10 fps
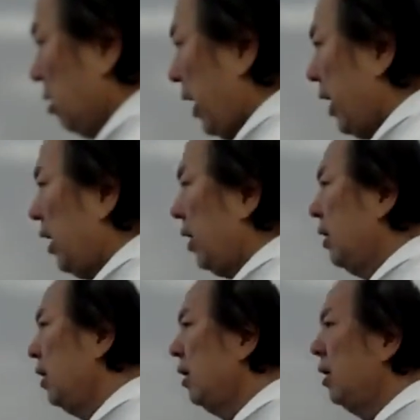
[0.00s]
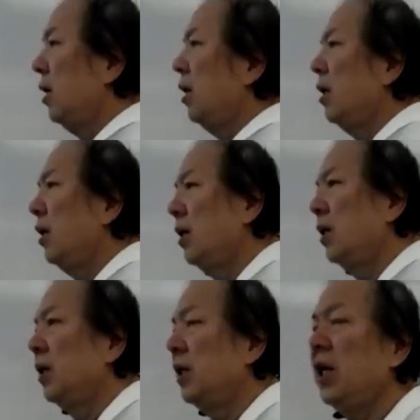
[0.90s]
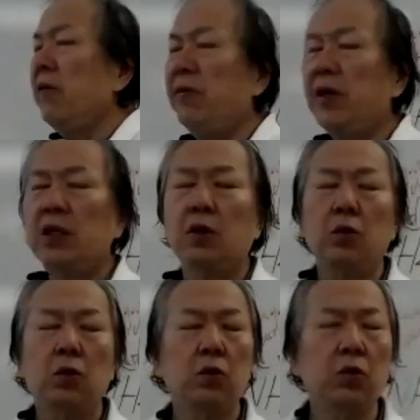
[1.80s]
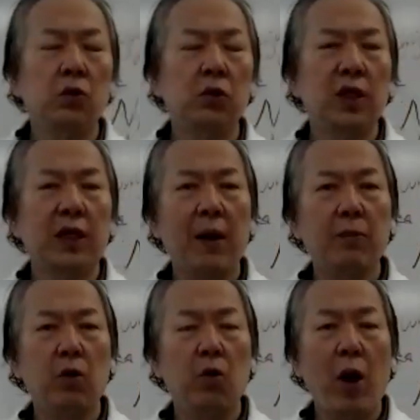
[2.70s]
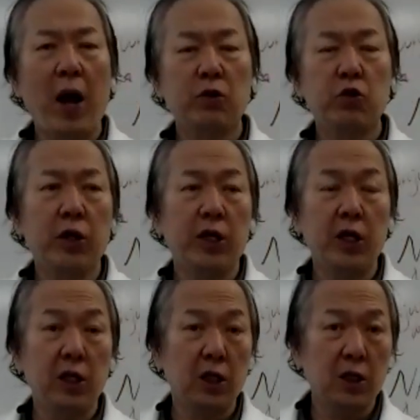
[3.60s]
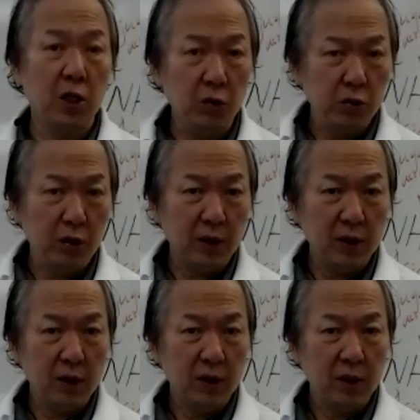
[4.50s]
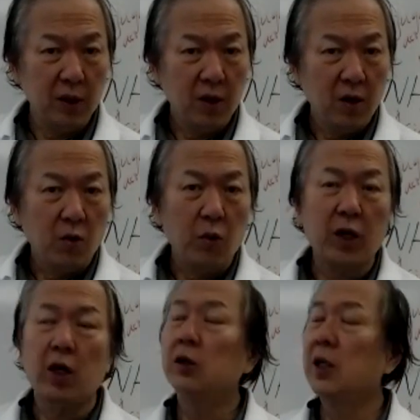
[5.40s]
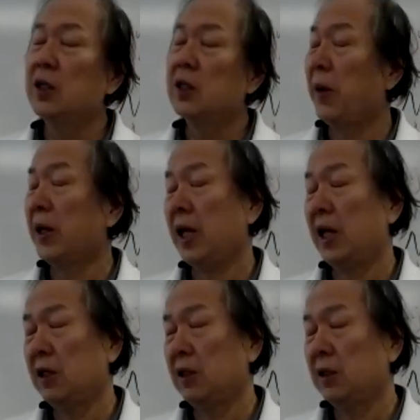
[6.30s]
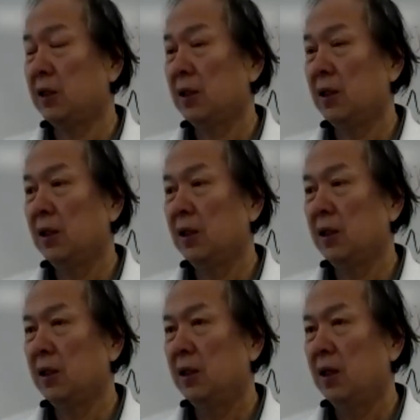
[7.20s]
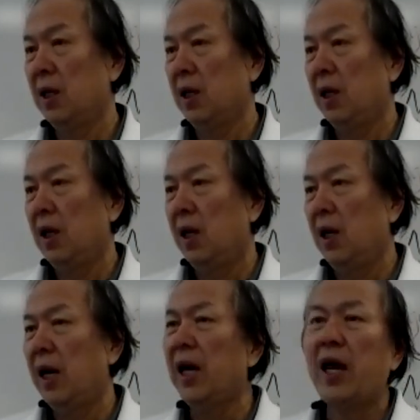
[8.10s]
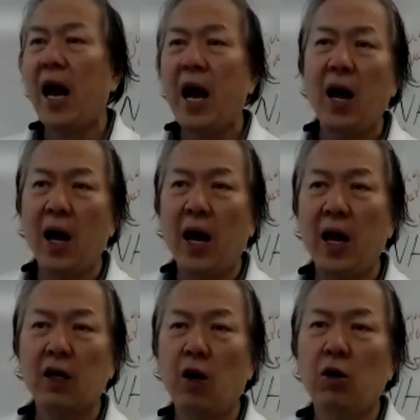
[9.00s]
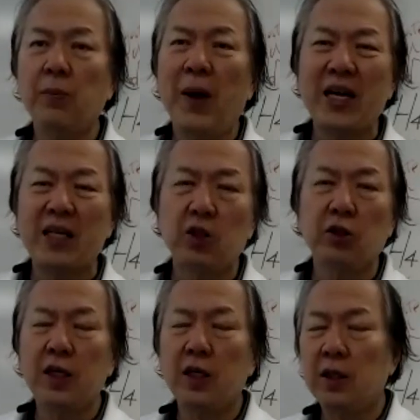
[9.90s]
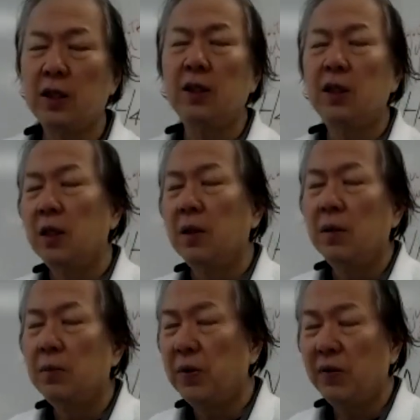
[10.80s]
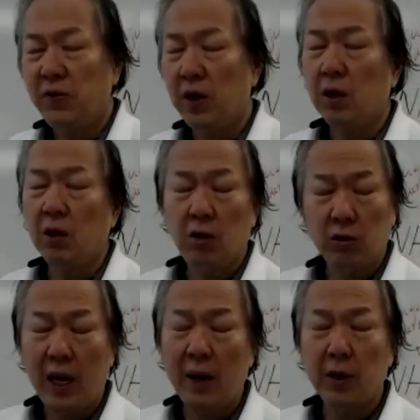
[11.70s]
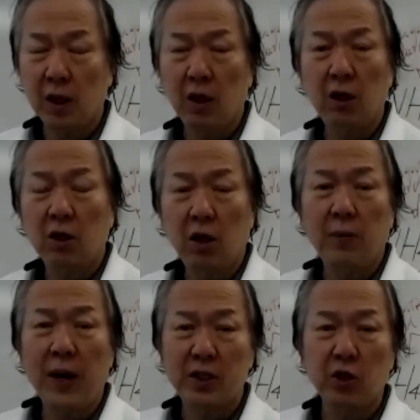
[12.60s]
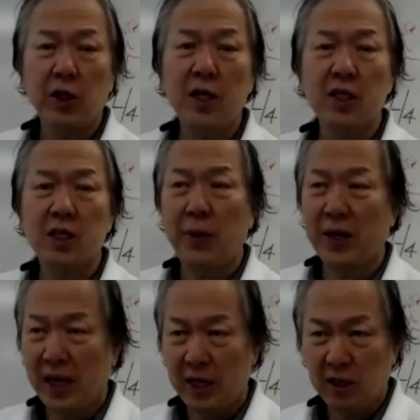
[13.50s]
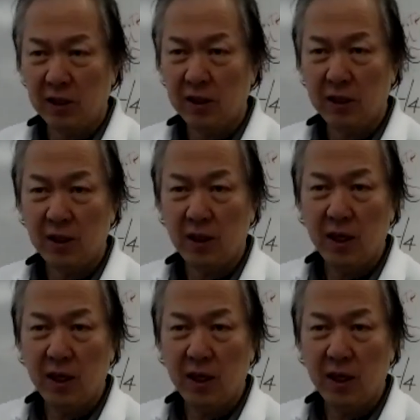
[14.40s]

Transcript: okay, if they don't do the chemical reaction in the solution, we call the spectators. Like I call my student before, a long time ago, call my students spectators.